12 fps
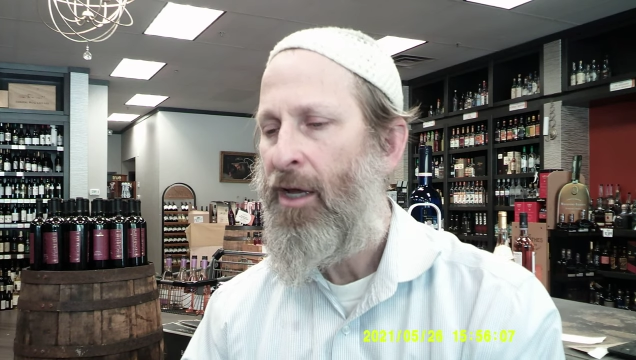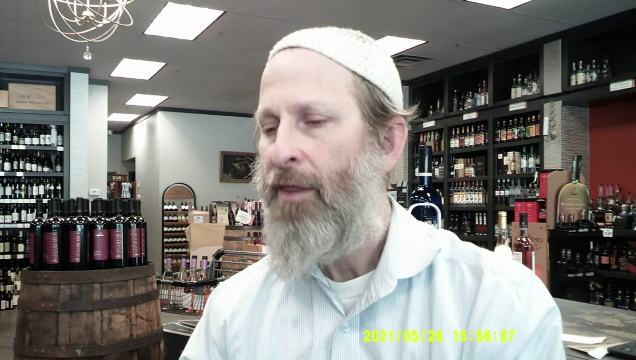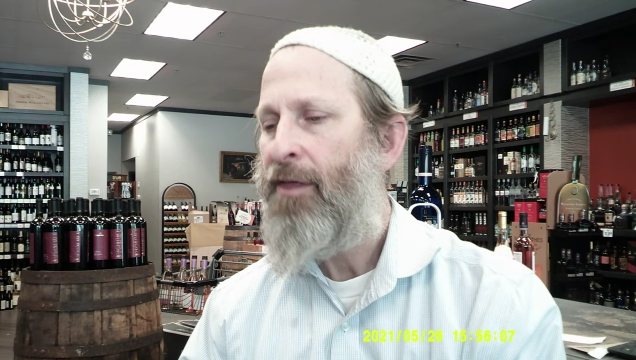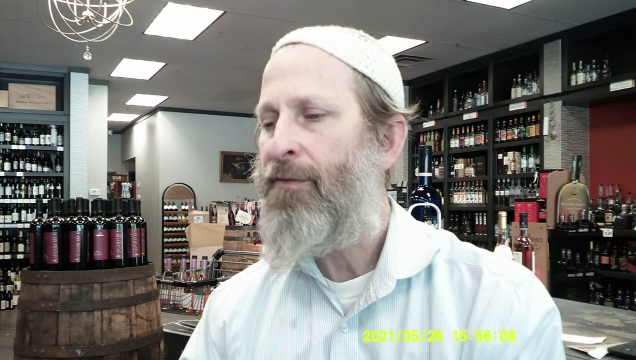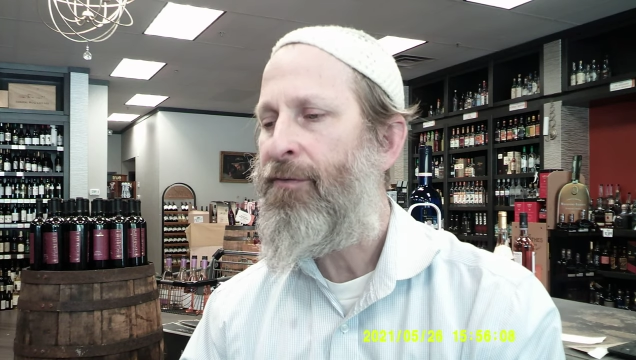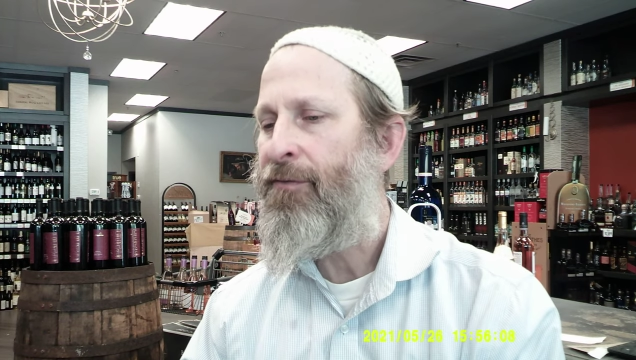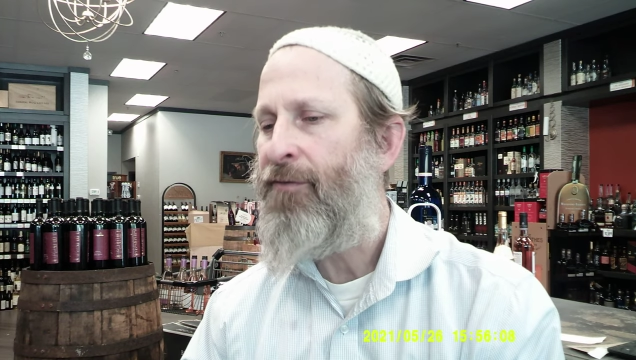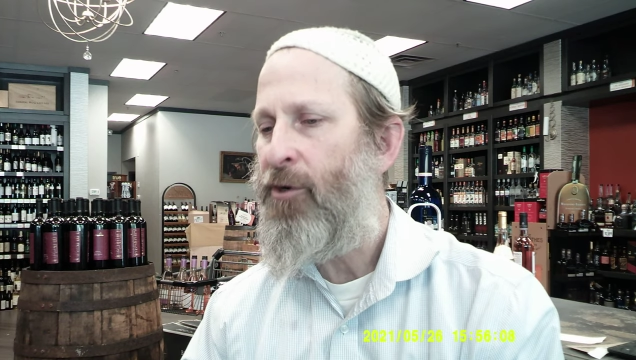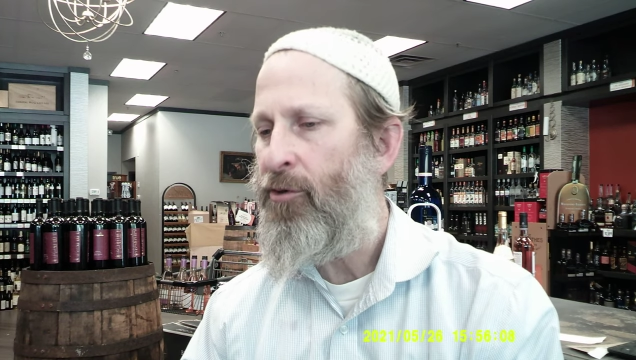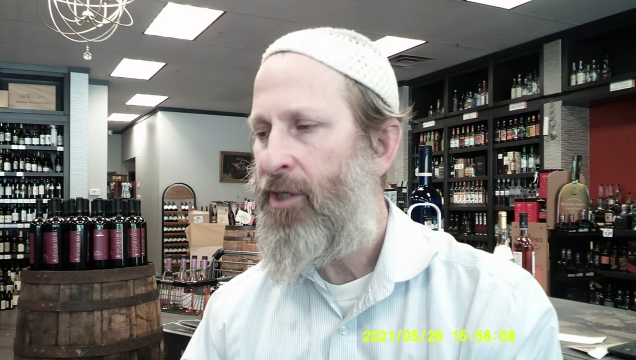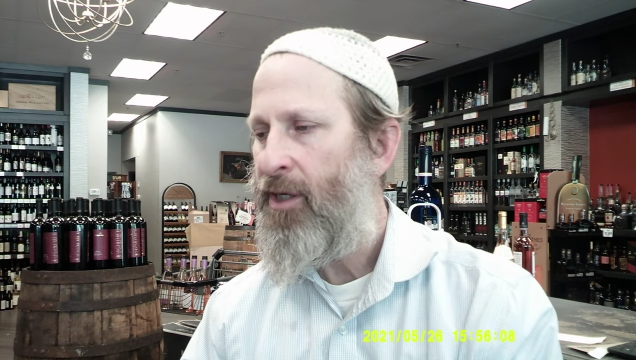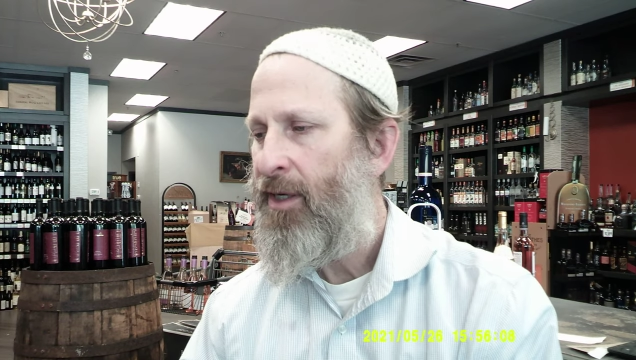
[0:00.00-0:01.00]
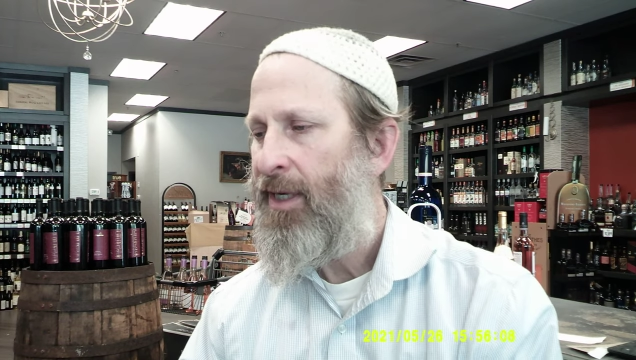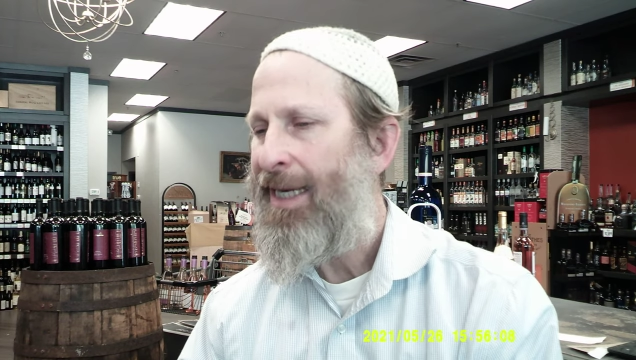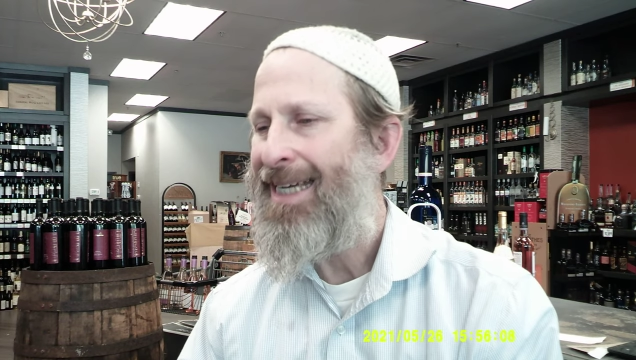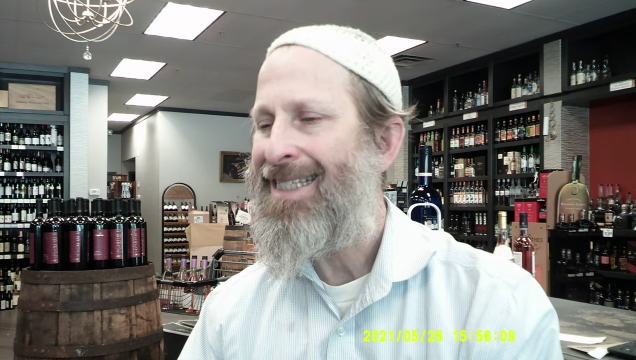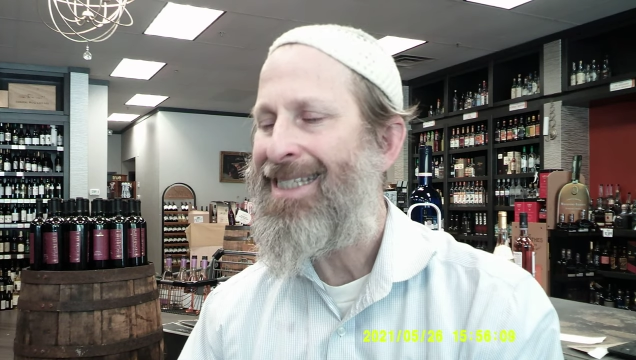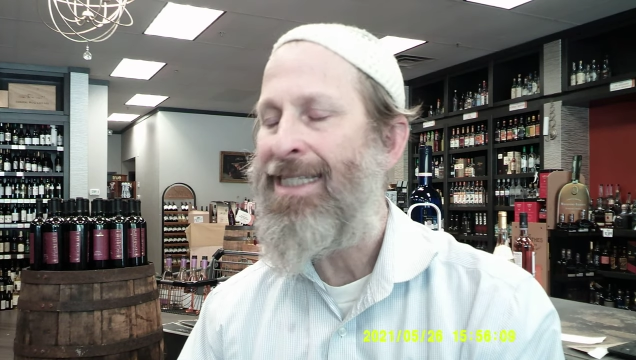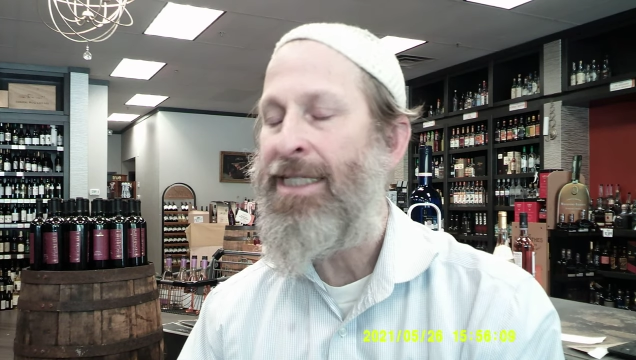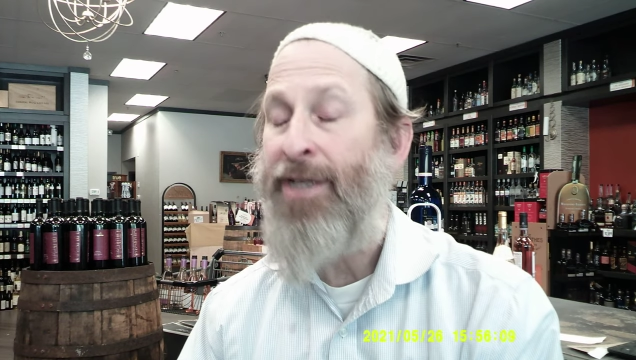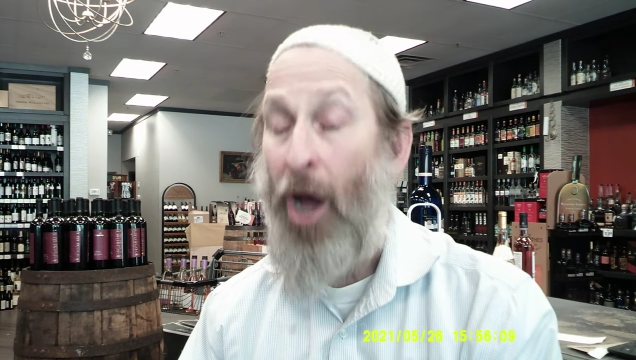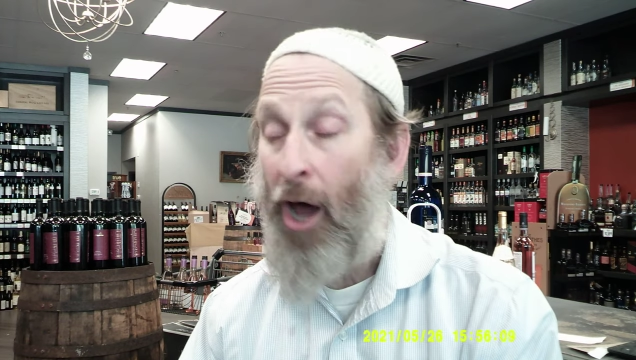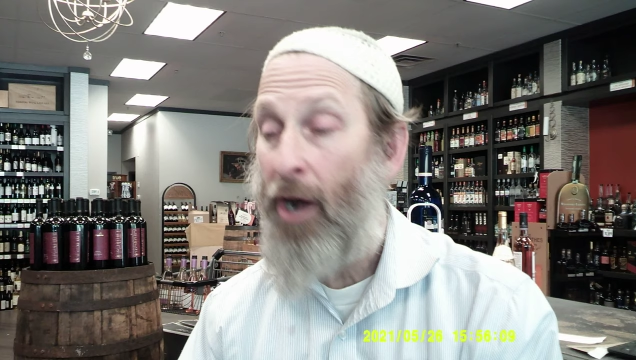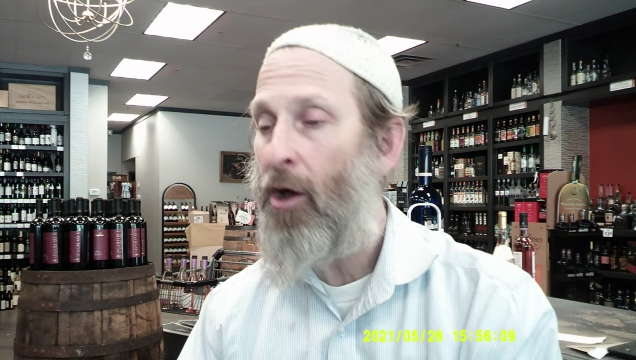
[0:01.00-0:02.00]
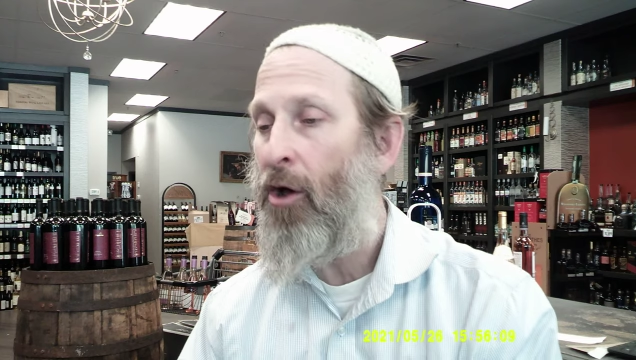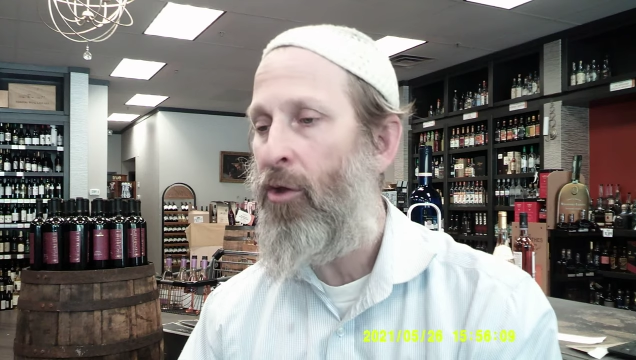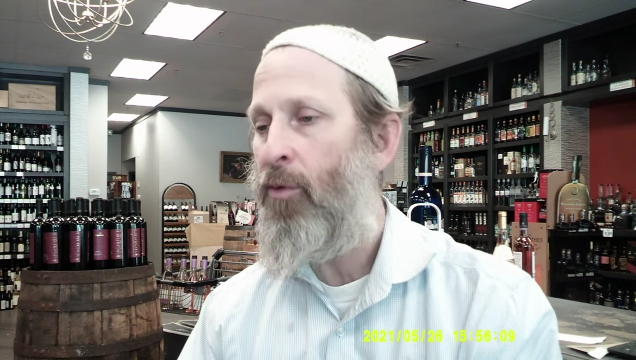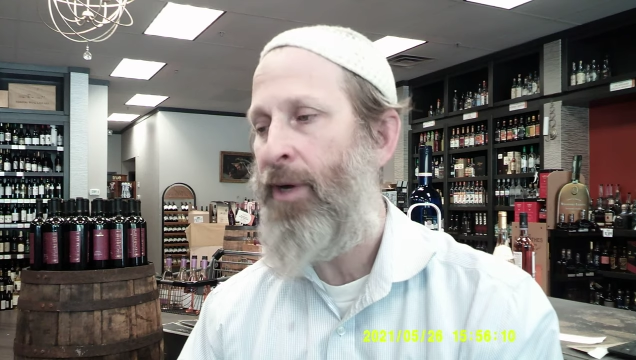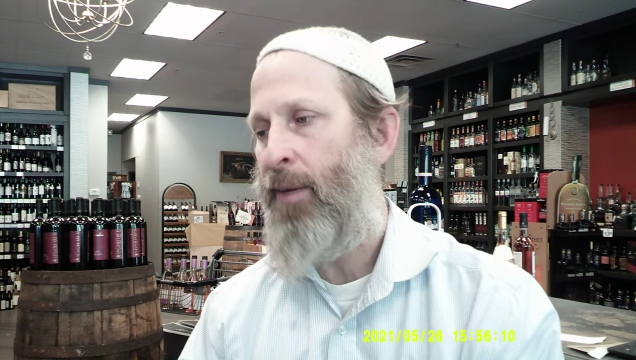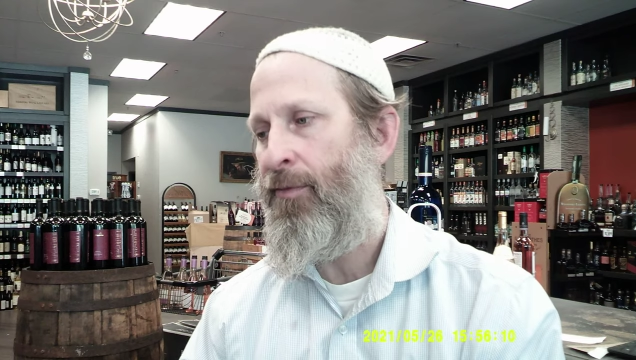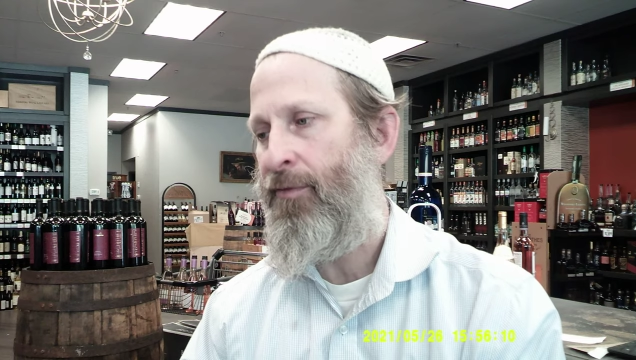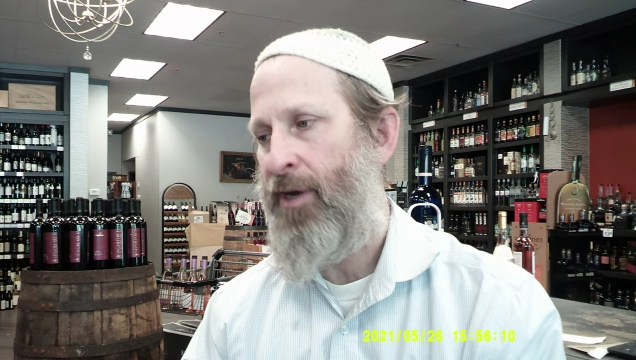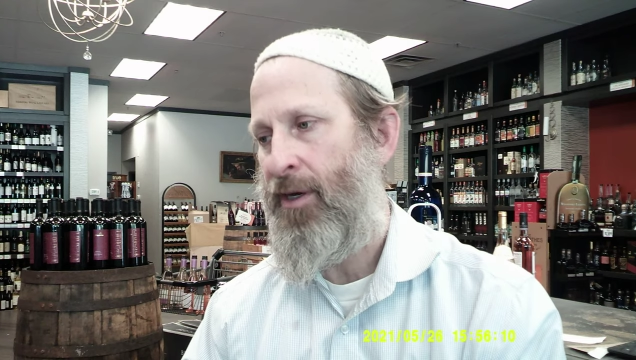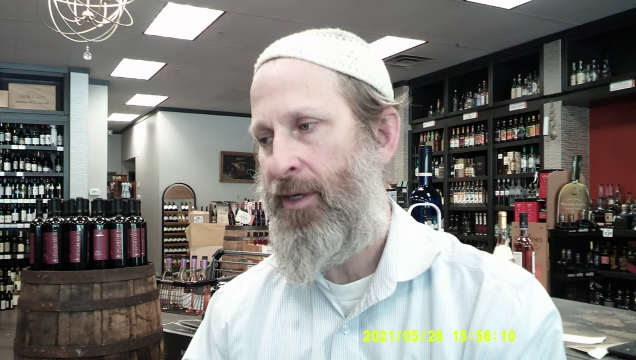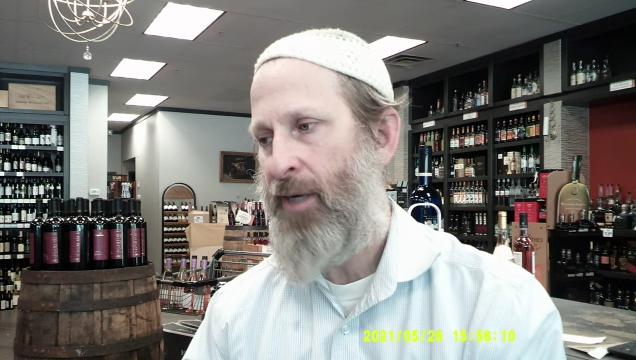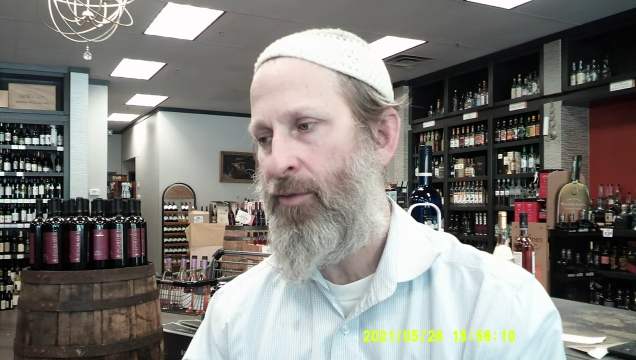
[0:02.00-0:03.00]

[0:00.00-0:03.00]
The fruit is not all the way up front yet,